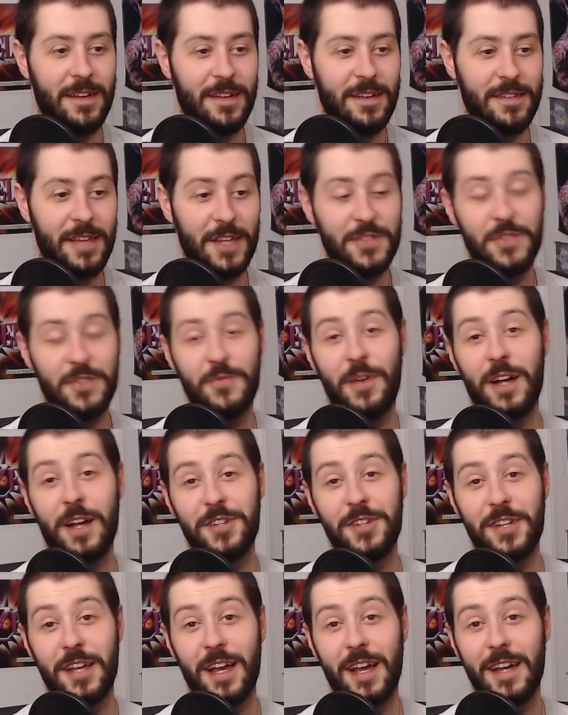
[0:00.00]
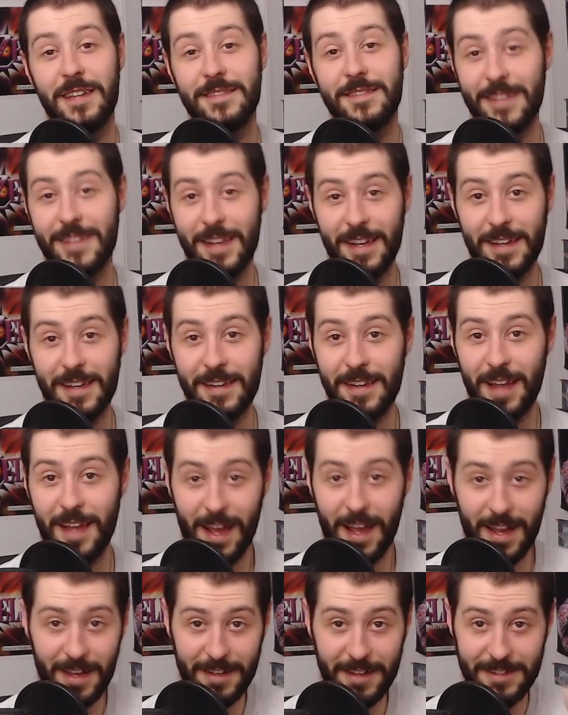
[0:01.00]
Thanks for watching, guys, and
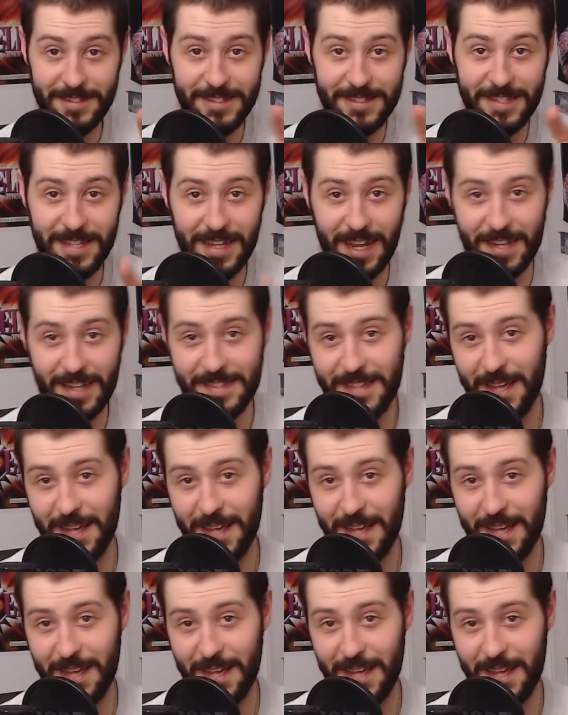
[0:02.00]
I'll see you next time.